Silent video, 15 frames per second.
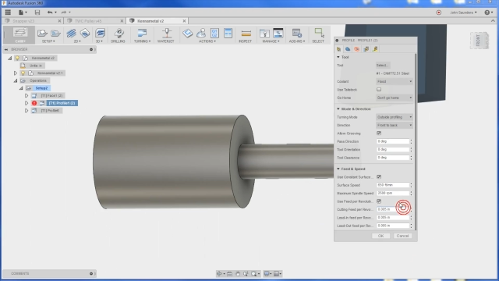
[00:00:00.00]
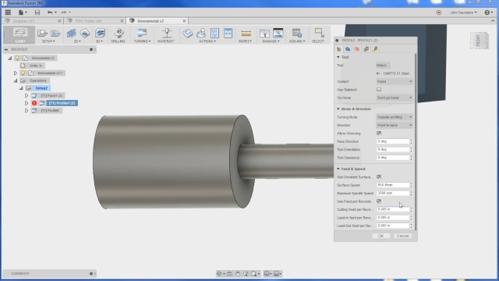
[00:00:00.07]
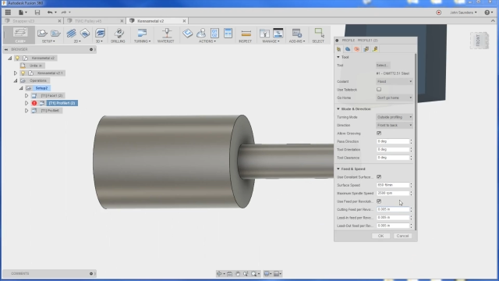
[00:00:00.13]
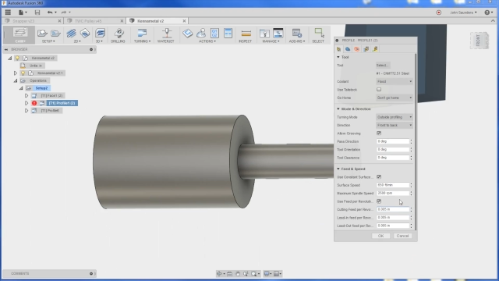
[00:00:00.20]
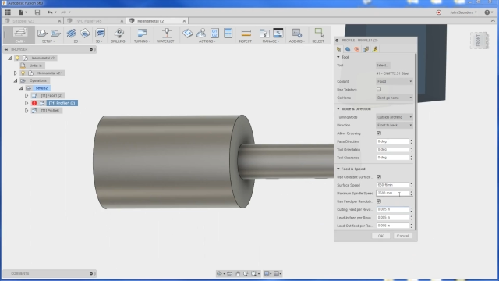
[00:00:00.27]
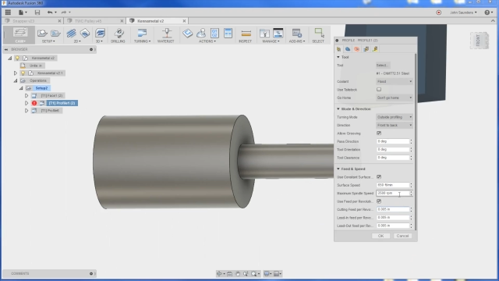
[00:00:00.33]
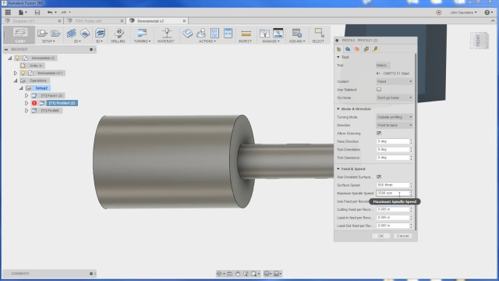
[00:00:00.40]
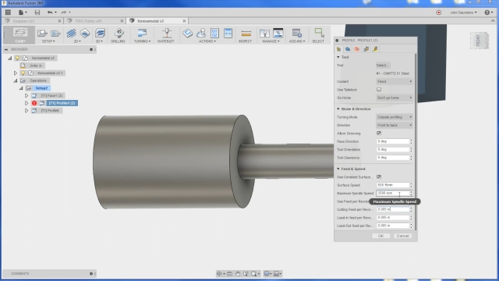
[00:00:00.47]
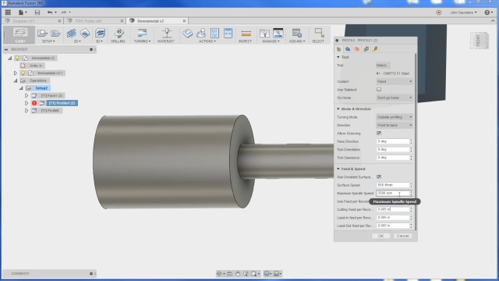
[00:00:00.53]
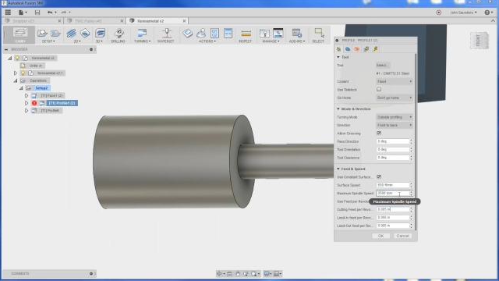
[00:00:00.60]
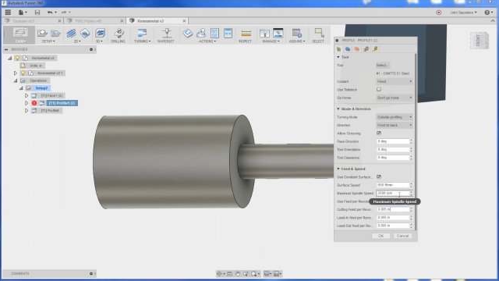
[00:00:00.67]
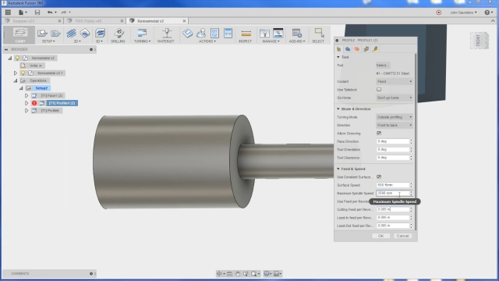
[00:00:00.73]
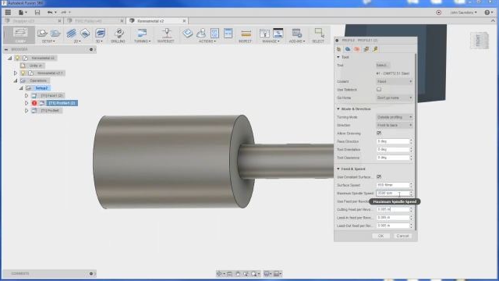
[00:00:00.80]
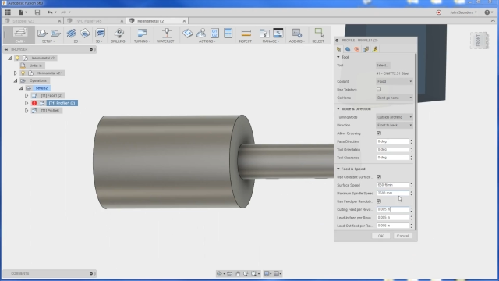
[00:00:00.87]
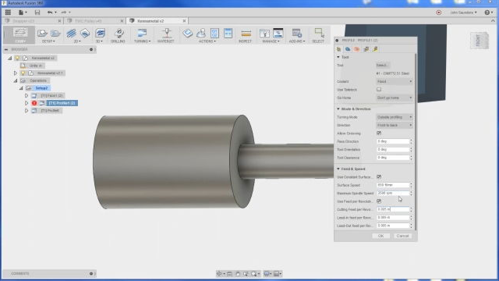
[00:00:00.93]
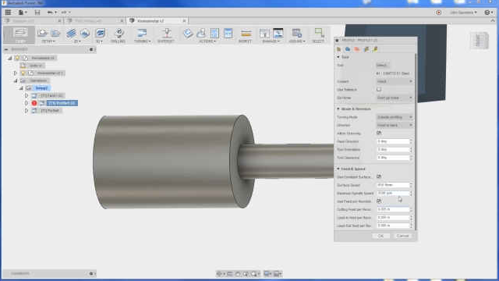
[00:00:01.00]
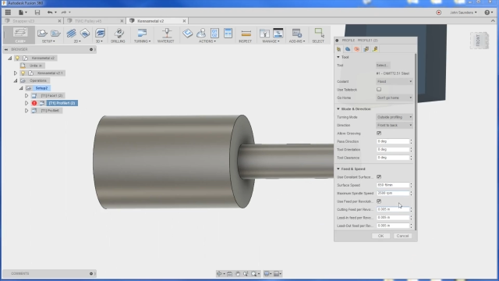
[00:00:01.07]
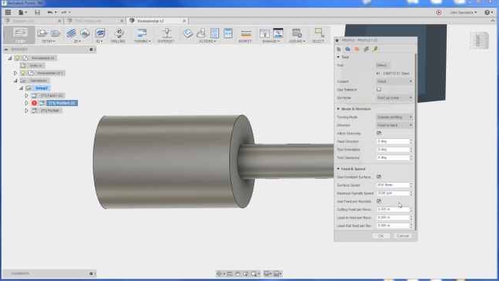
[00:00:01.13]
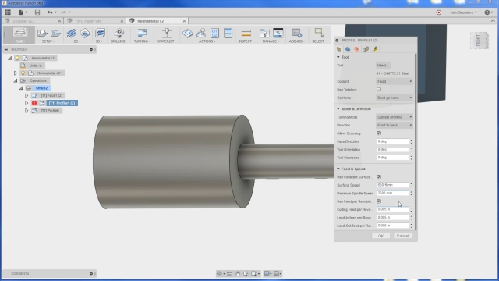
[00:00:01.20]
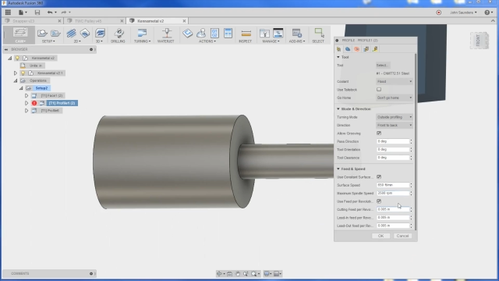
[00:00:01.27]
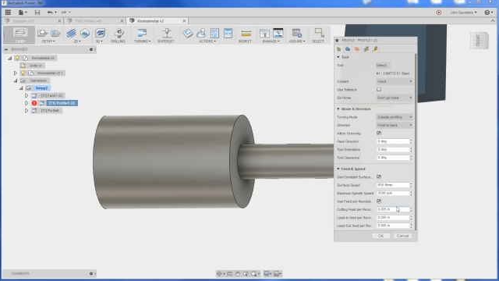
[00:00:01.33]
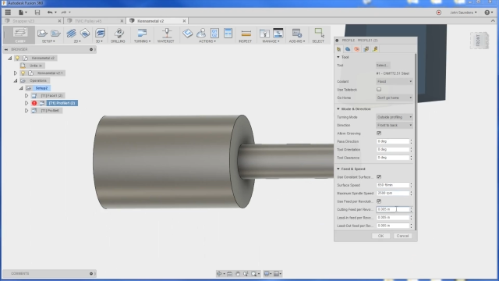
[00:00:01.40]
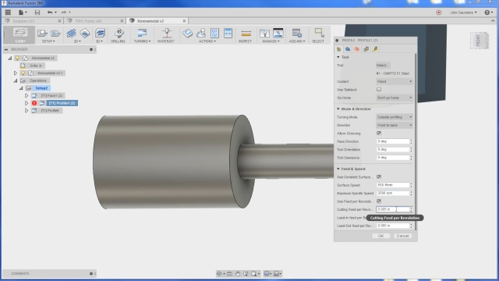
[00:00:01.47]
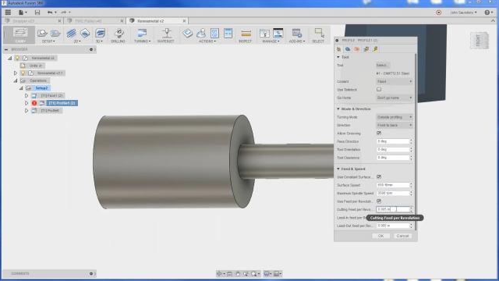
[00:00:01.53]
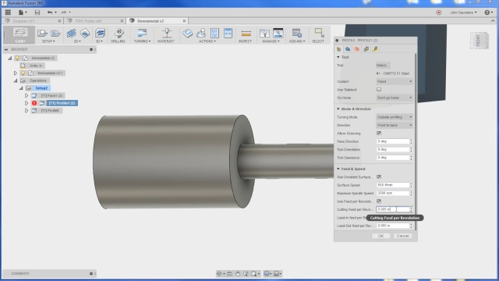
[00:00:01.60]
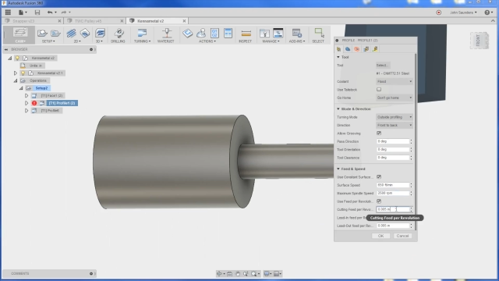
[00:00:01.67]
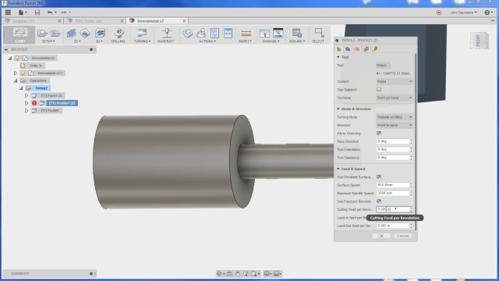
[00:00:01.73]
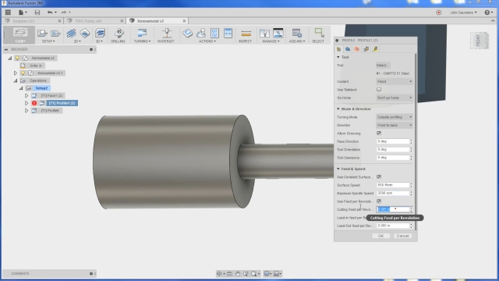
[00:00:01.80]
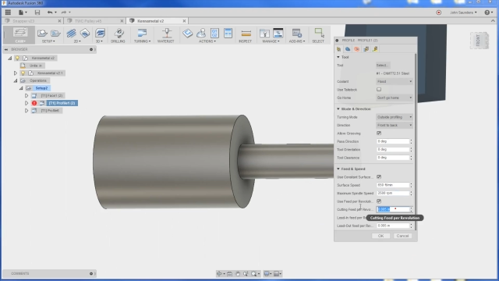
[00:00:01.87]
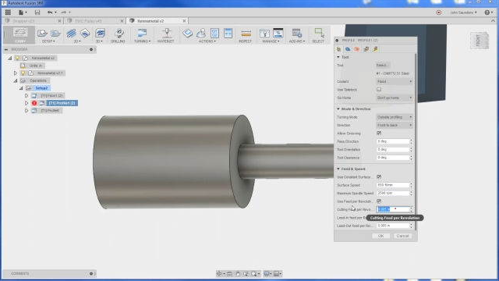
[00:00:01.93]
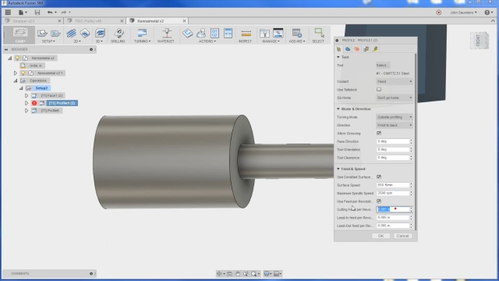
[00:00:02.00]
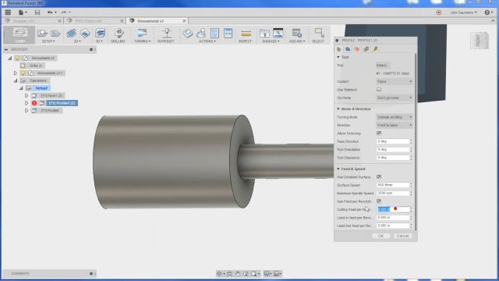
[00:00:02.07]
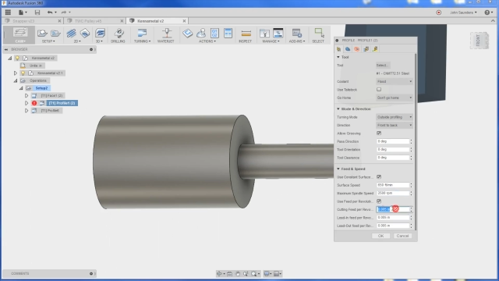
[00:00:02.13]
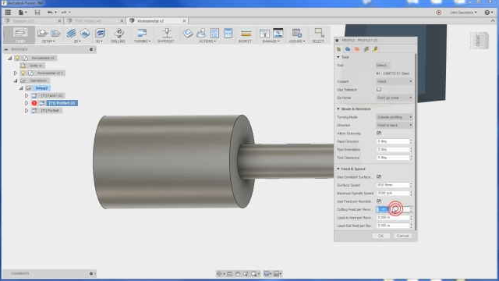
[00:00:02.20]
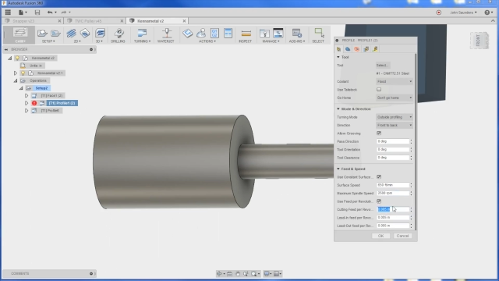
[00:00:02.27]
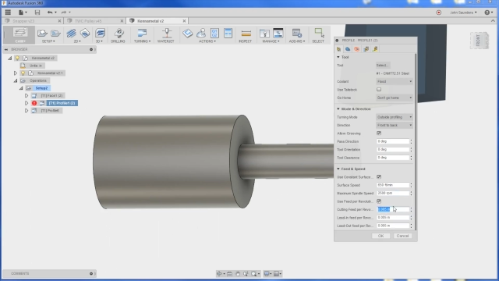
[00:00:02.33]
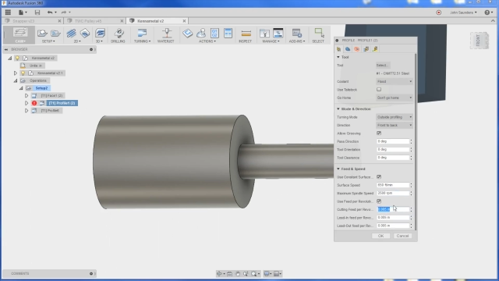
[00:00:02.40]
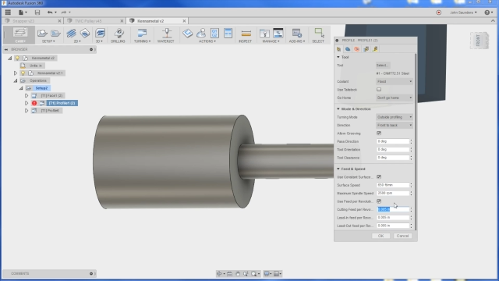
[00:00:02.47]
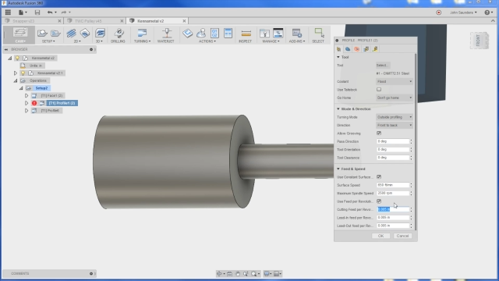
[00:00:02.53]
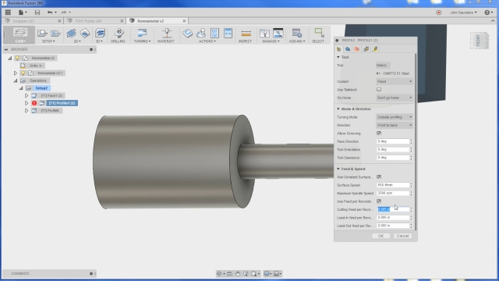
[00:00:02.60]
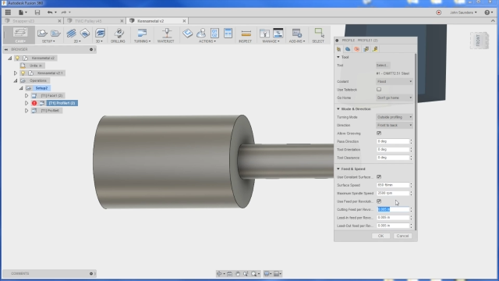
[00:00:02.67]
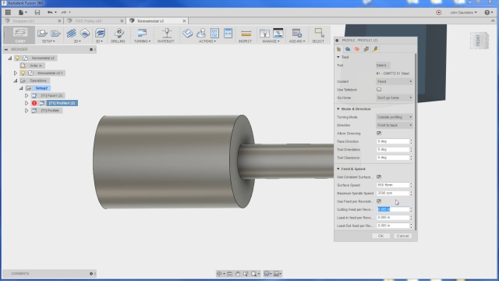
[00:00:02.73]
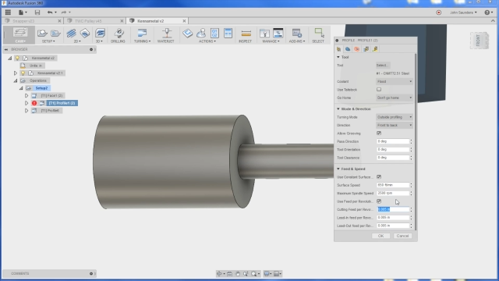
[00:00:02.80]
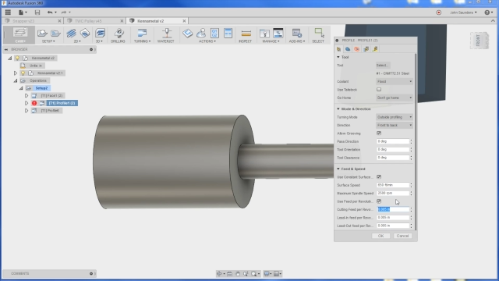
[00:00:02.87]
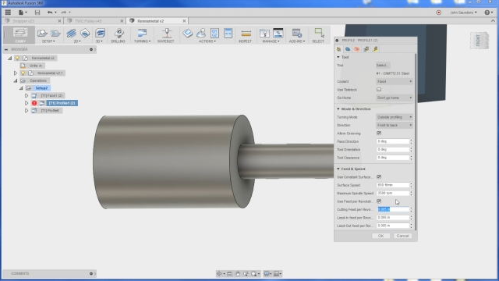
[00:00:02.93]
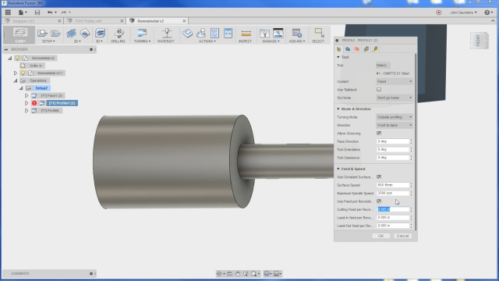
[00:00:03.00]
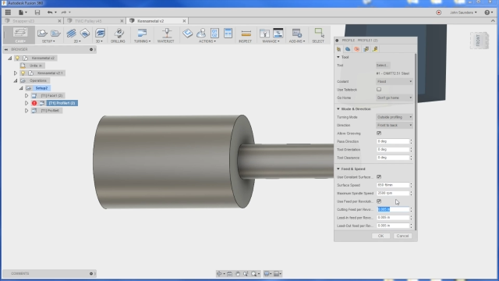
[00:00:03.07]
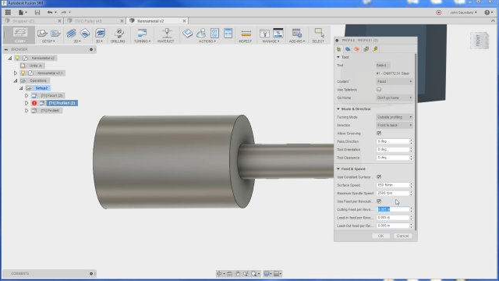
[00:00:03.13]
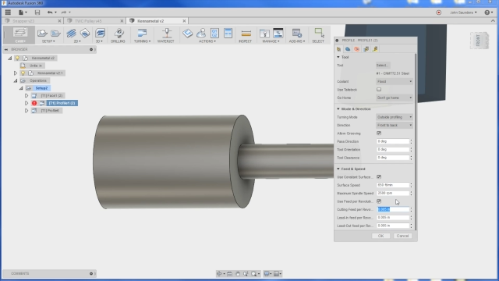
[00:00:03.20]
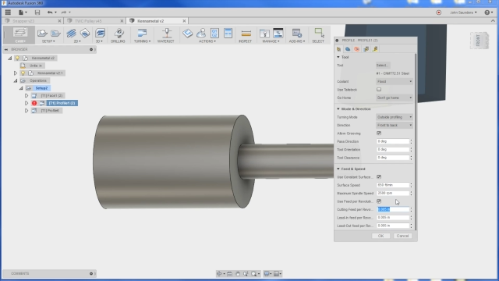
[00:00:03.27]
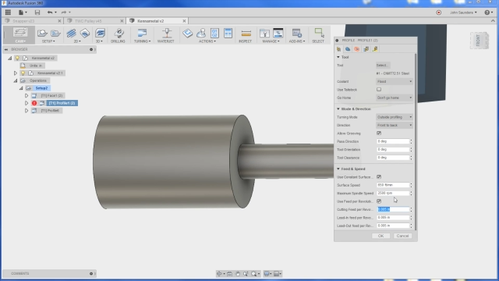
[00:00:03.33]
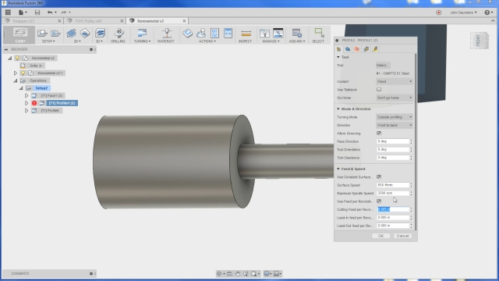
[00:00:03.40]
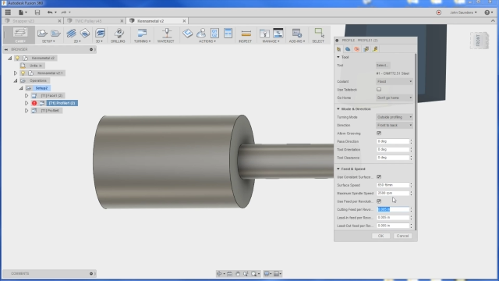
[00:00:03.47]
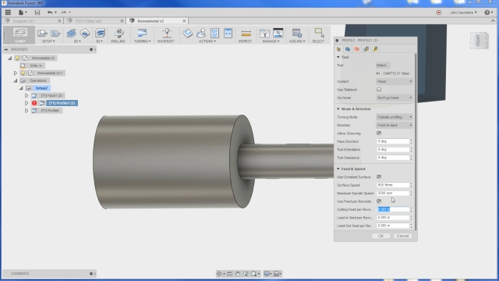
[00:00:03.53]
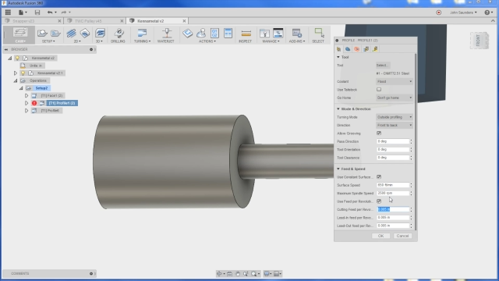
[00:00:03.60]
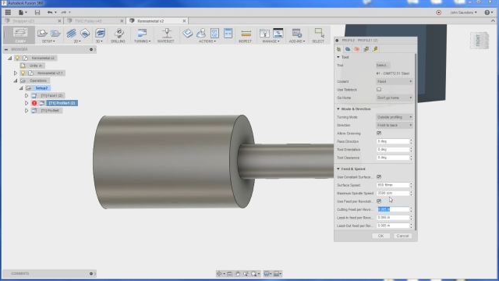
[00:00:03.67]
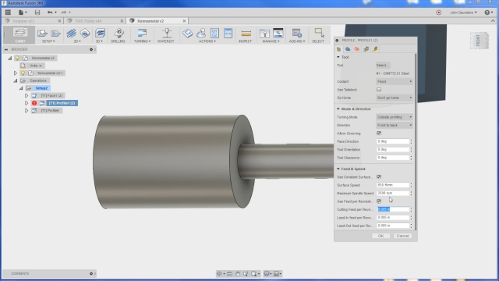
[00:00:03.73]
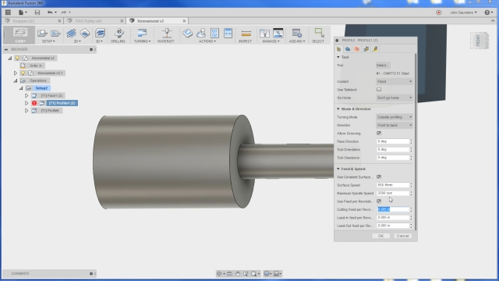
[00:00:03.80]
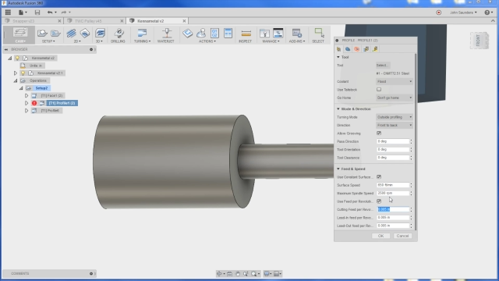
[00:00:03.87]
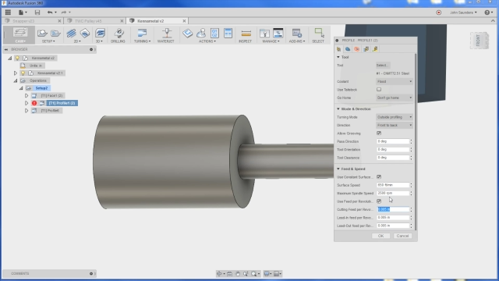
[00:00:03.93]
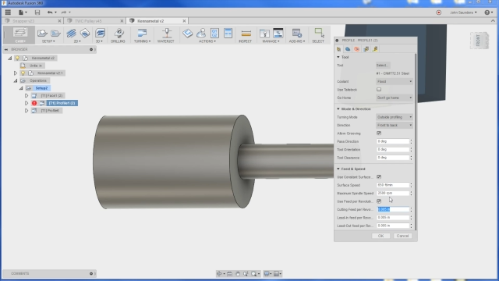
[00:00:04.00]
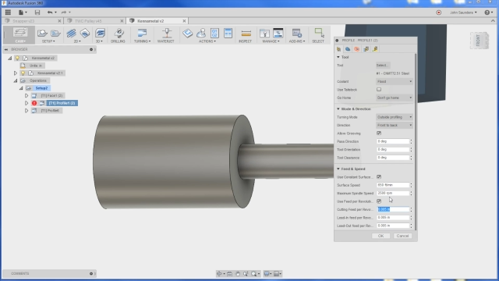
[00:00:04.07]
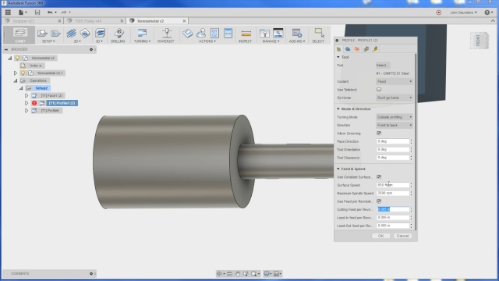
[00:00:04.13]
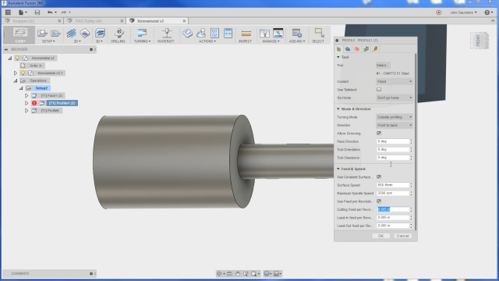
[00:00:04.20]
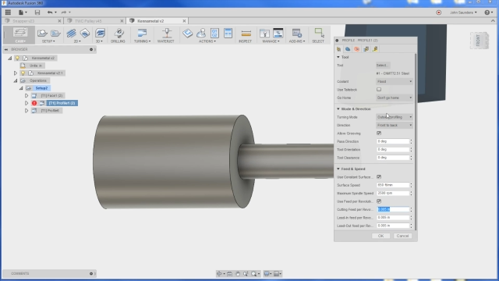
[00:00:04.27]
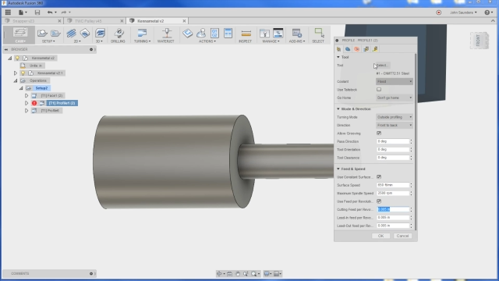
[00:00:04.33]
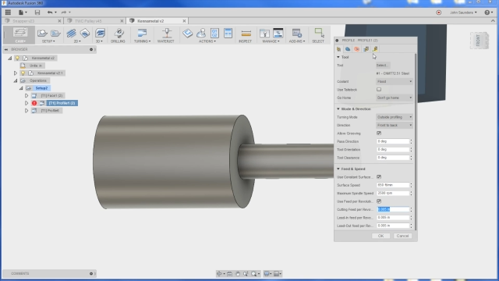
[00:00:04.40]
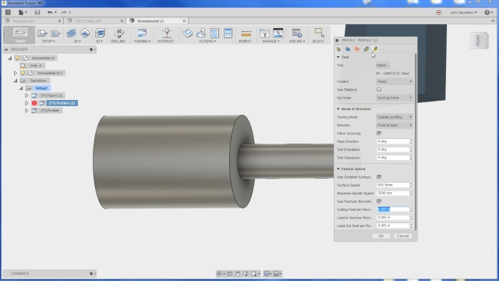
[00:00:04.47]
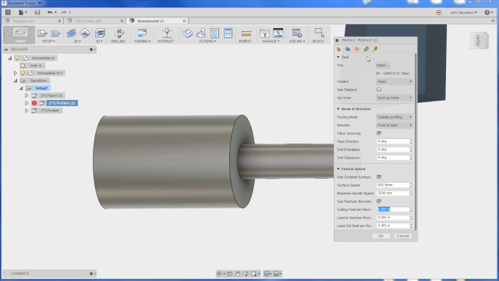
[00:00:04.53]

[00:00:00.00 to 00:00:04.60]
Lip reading: No face is visible, so there are no lips to read.